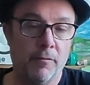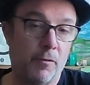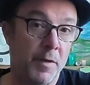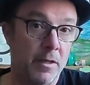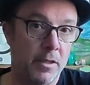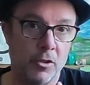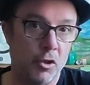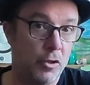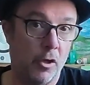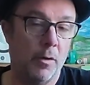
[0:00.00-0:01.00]
For me, it's
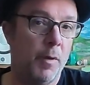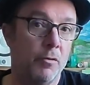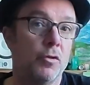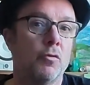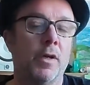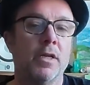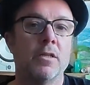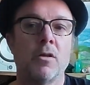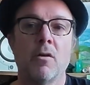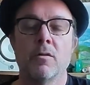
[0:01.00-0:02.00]
just not about just writing
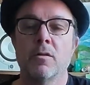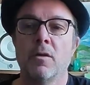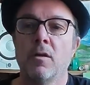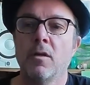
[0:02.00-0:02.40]
songs.